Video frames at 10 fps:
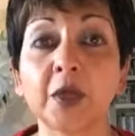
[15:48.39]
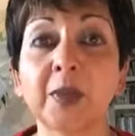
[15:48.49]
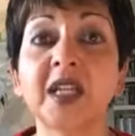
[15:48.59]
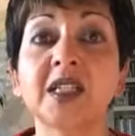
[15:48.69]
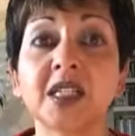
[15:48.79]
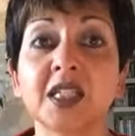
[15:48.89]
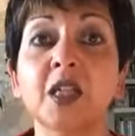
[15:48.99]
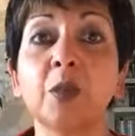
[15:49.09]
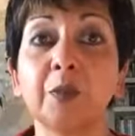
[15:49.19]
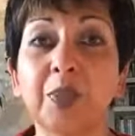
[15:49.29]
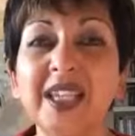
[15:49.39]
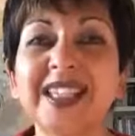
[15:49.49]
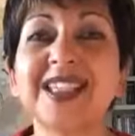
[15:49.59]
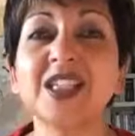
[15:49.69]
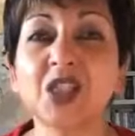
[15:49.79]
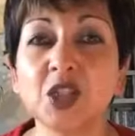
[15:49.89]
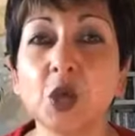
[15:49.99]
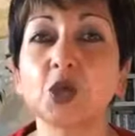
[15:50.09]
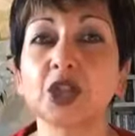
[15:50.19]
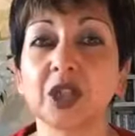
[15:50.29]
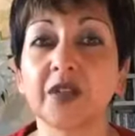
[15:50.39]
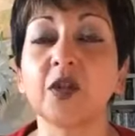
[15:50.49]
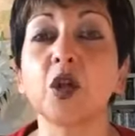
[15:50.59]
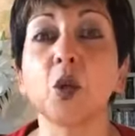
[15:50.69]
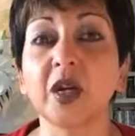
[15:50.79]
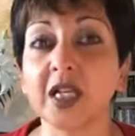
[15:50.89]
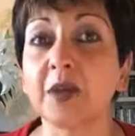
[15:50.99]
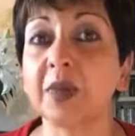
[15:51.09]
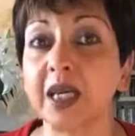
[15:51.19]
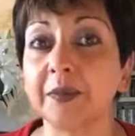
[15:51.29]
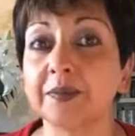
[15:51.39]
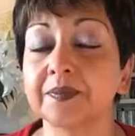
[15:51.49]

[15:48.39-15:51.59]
but it's still business social, if you know what I mean.